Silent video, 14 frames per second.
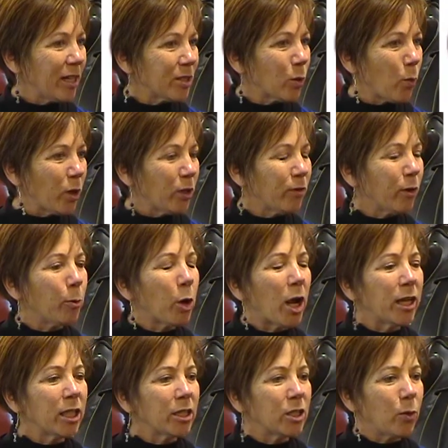a wonderful product
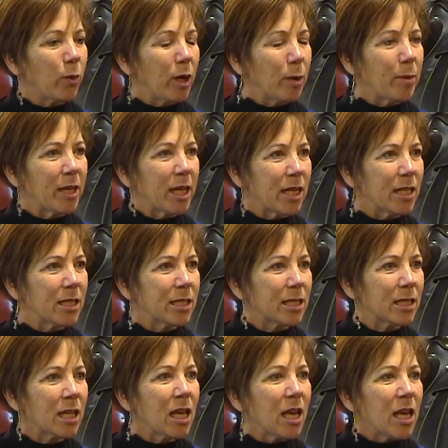to wear because
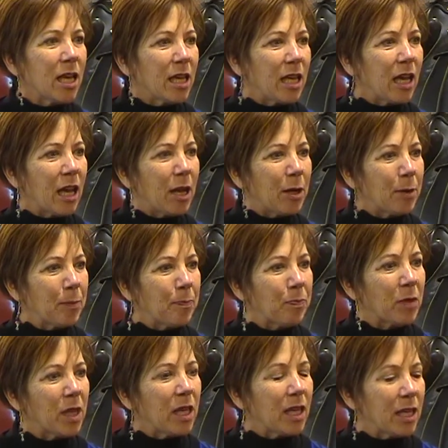um,
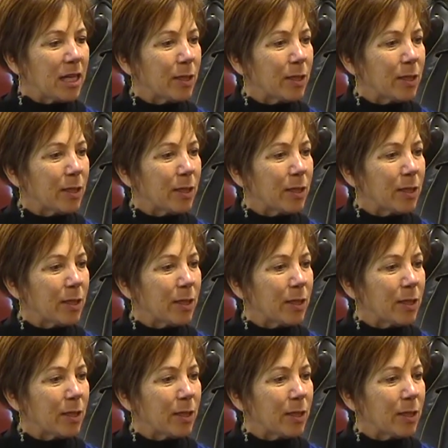it is